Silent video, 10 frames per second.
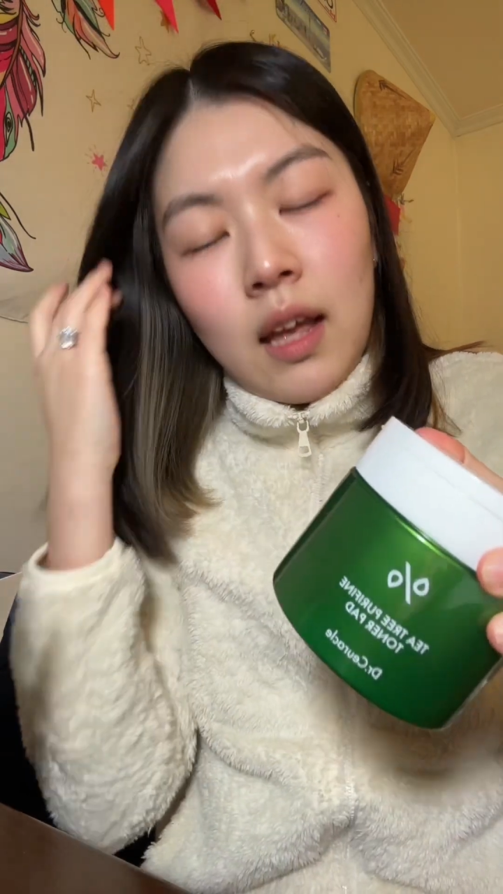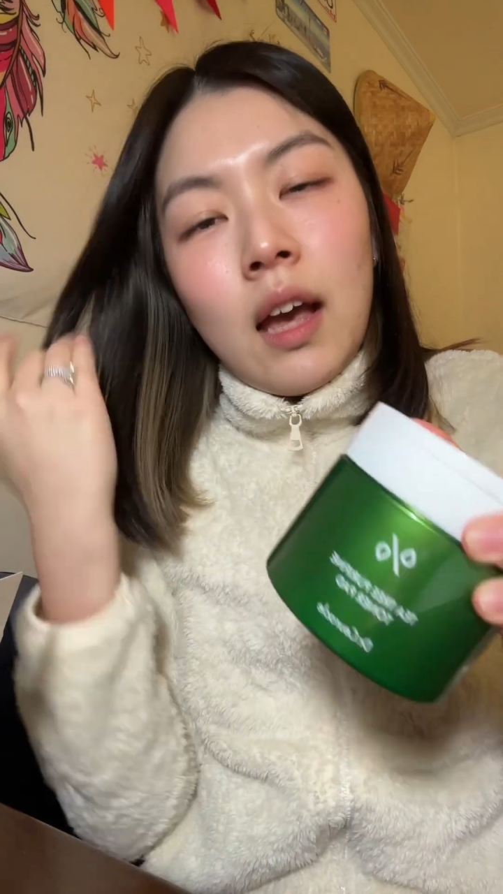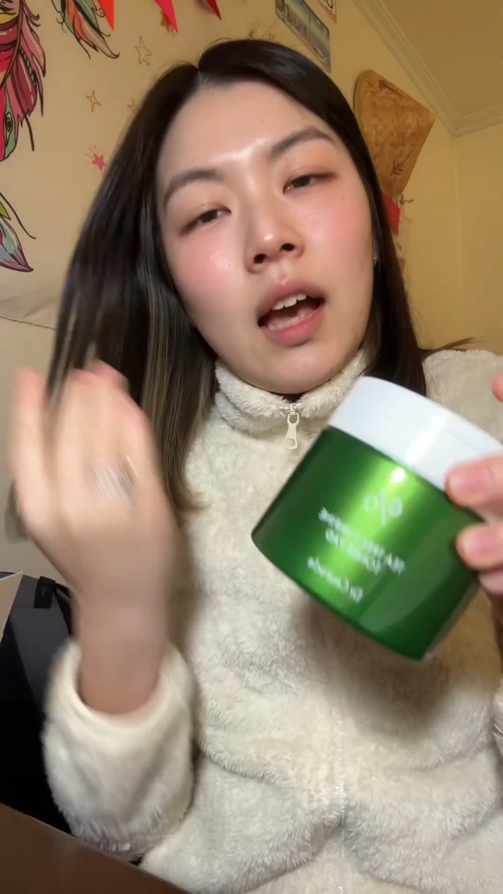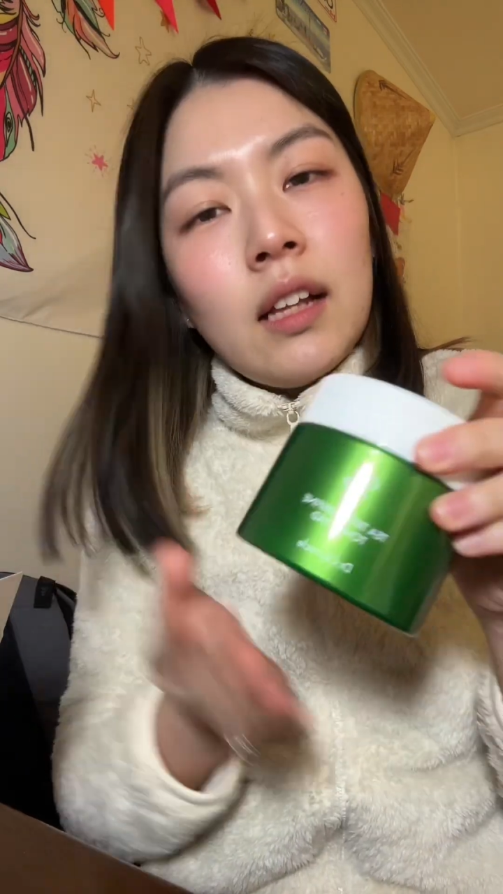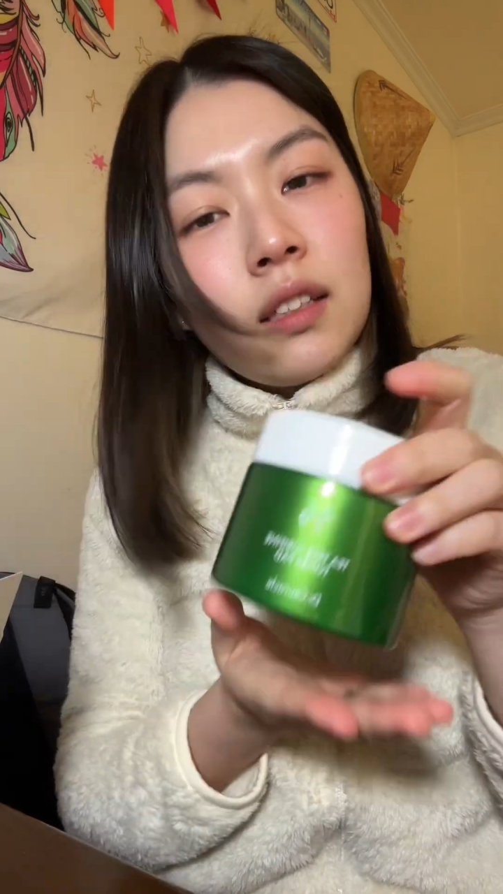
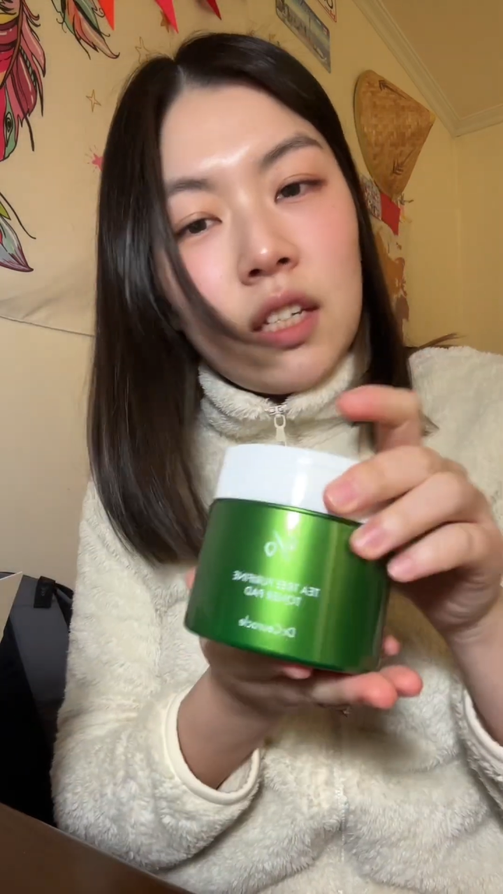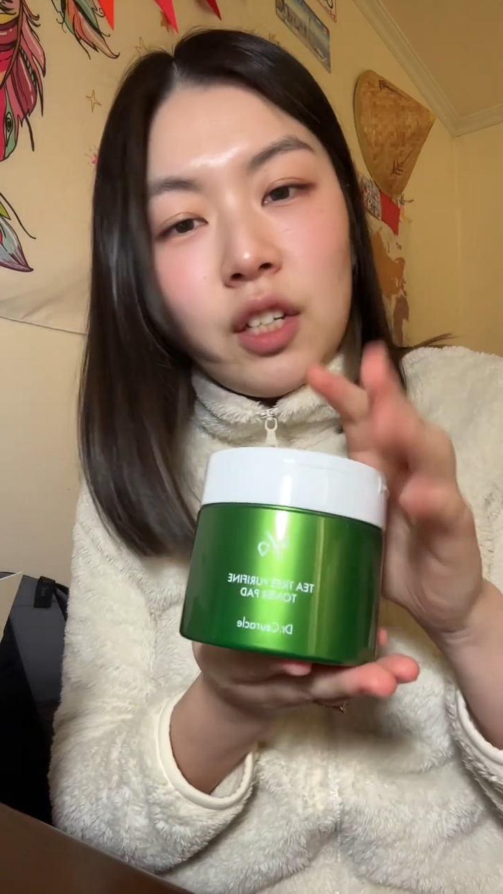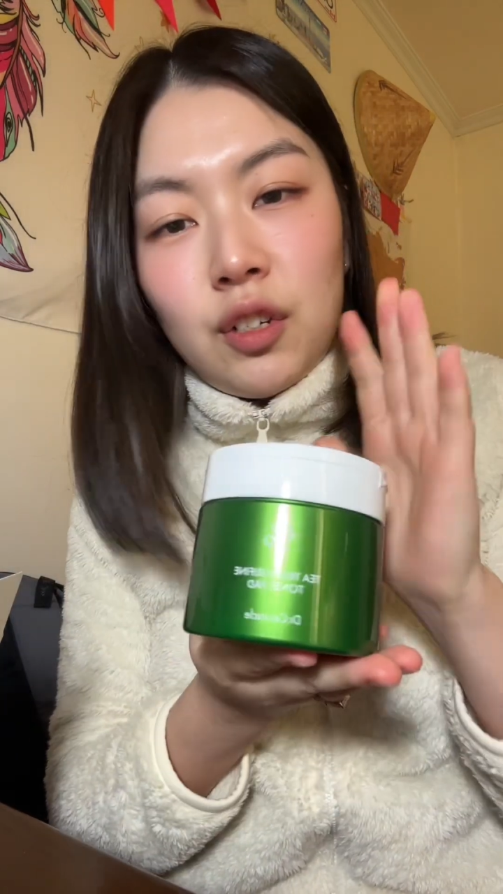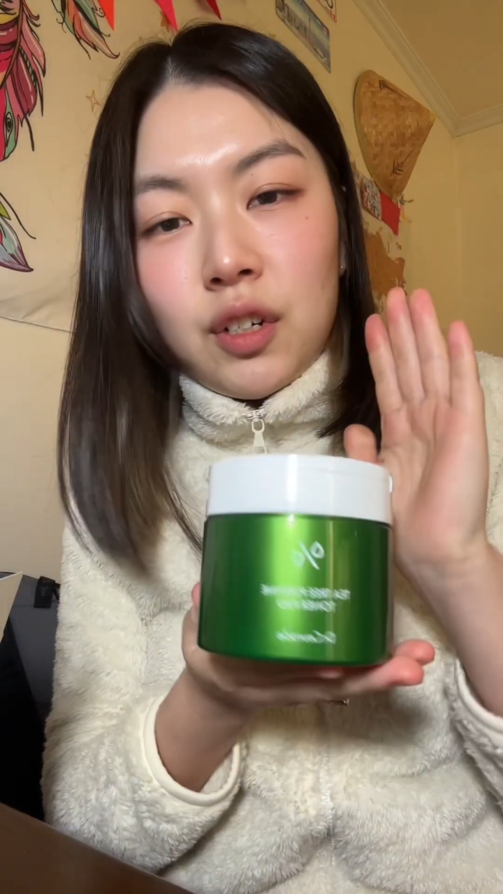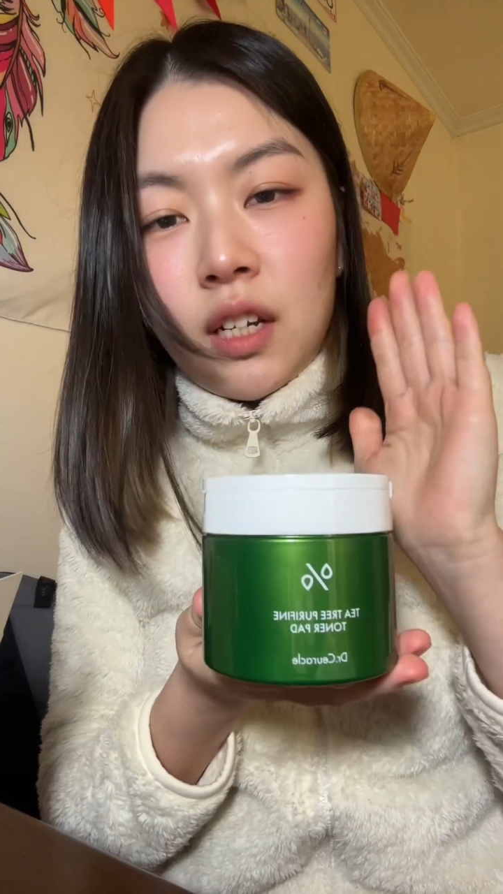and tea
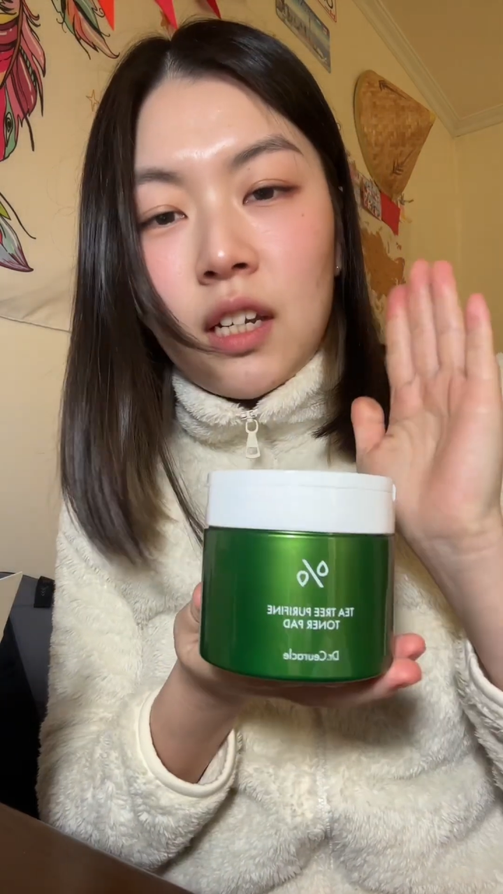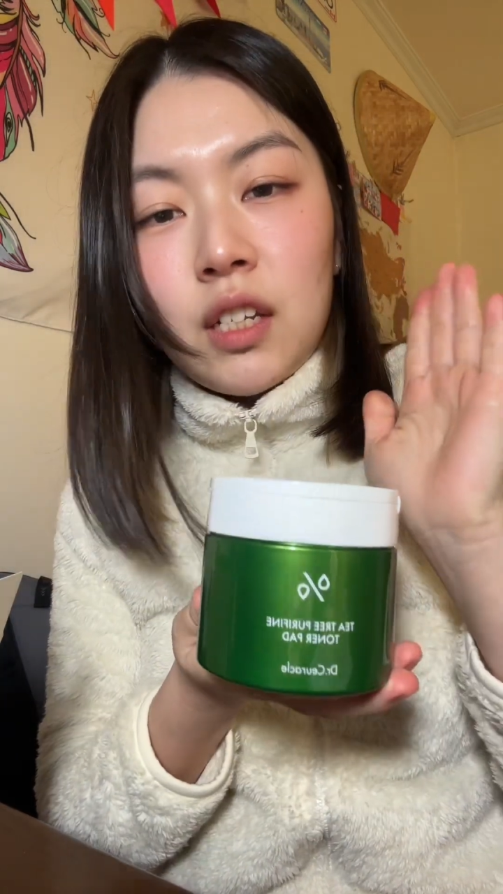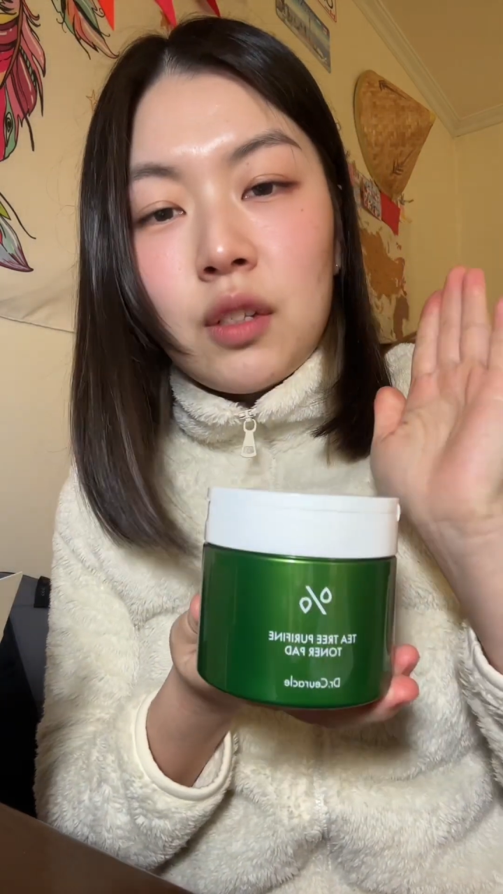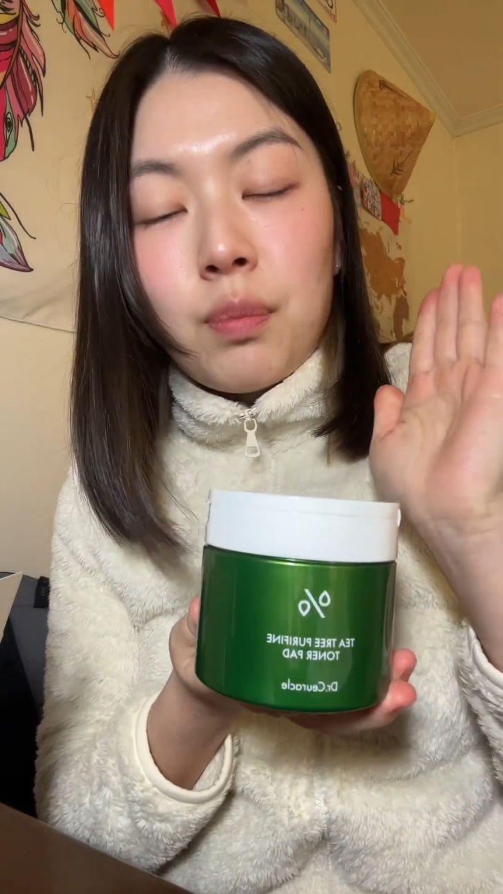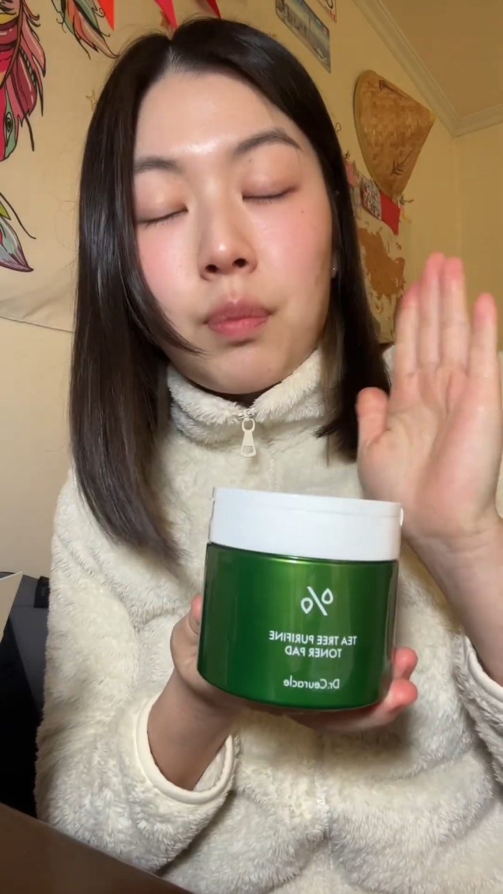tree is